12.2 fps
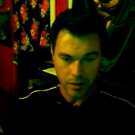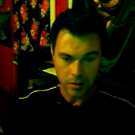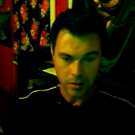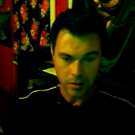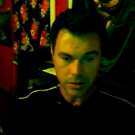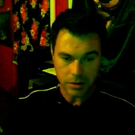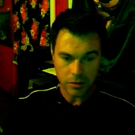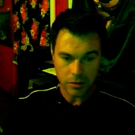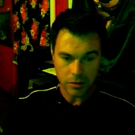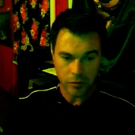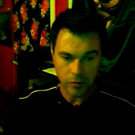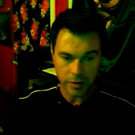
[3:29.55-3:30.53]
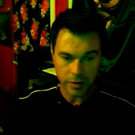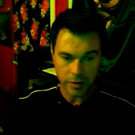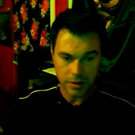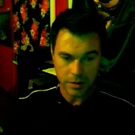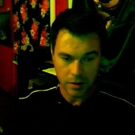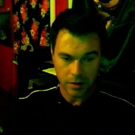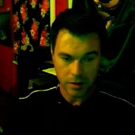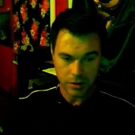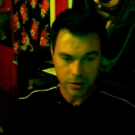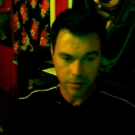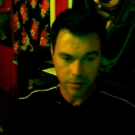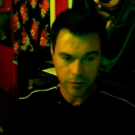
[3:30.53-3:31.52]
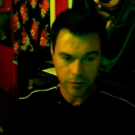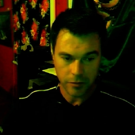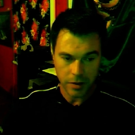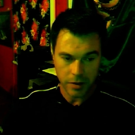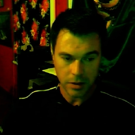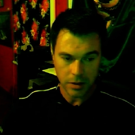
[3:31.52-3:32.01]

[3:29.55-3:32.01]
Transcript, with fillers: List to the voice and thou shalt be free.